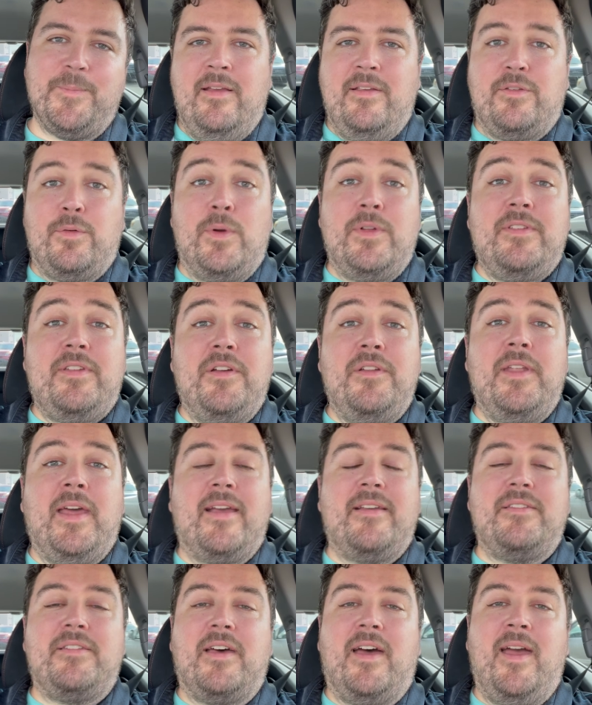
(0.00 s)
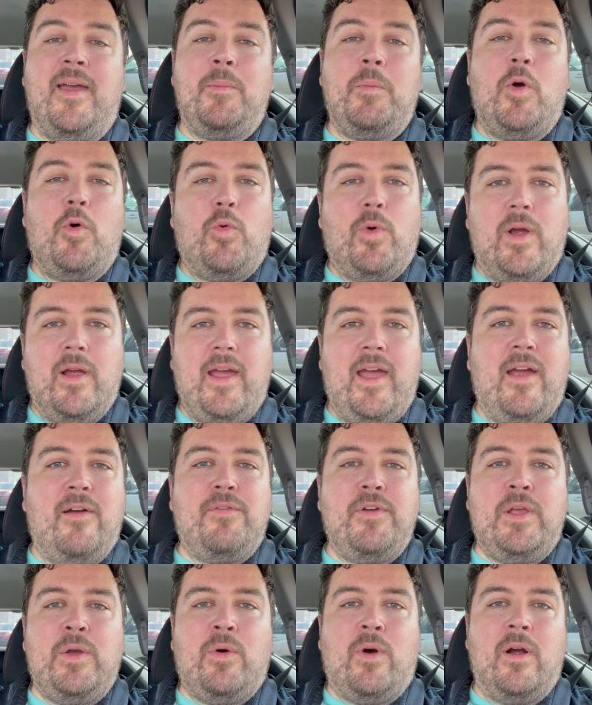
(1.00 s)
So until next time,
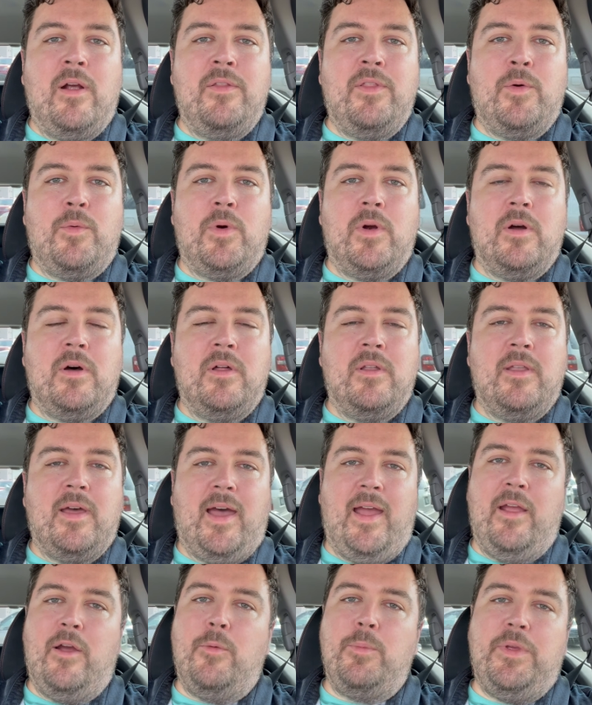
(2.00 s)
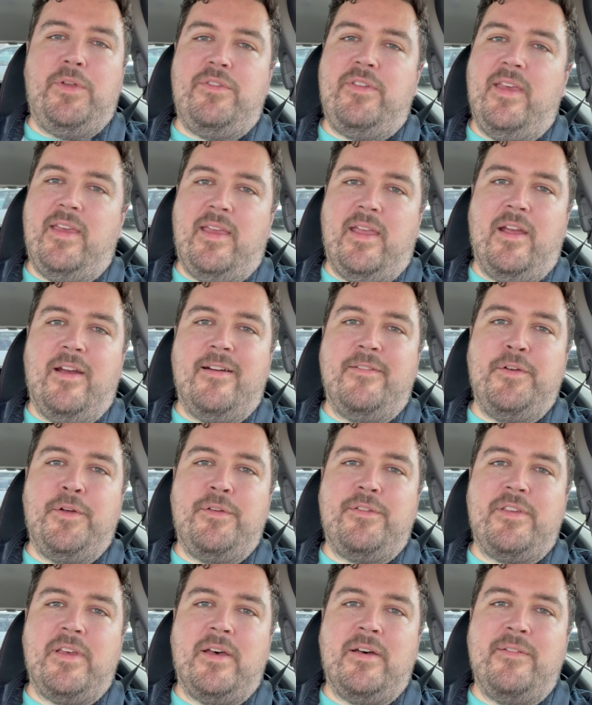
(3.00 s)
wherever you are in the world, I hope you take care of
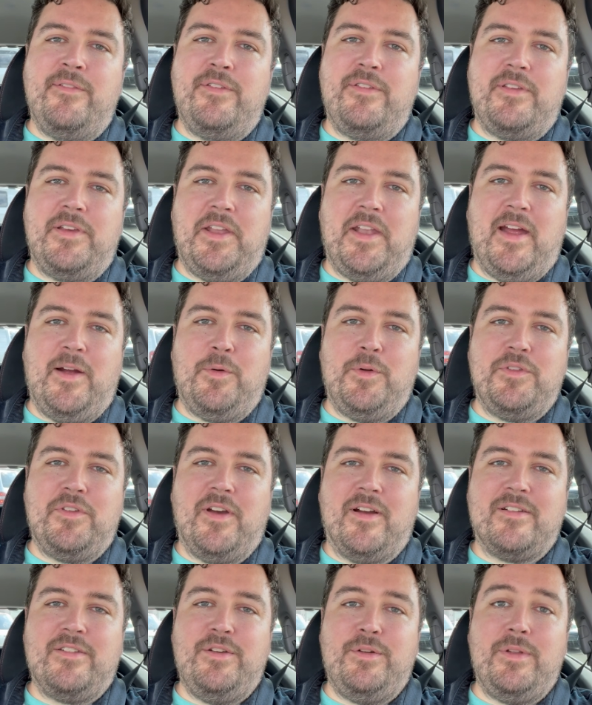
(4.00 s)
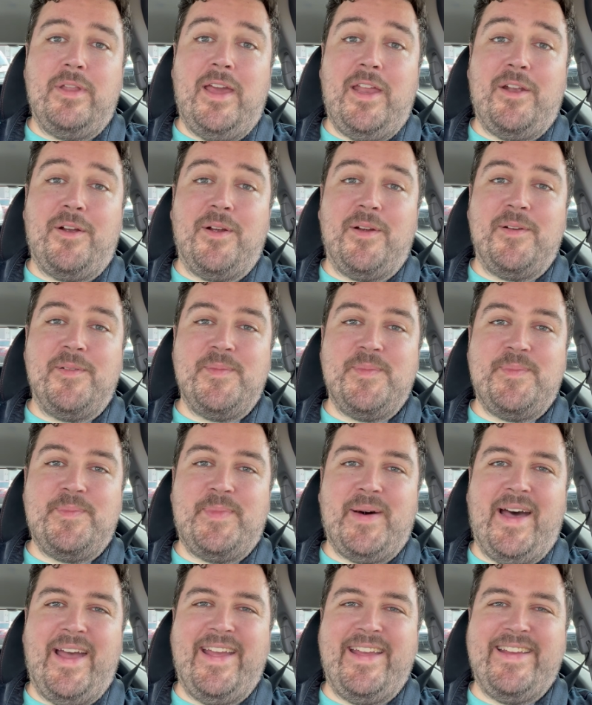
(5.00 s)
yourselves, and I will talk to you later.
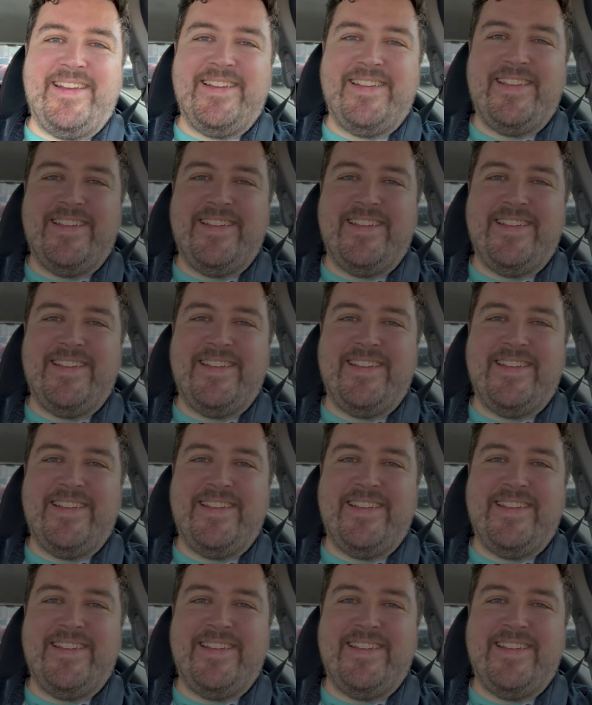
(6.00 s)
Bye.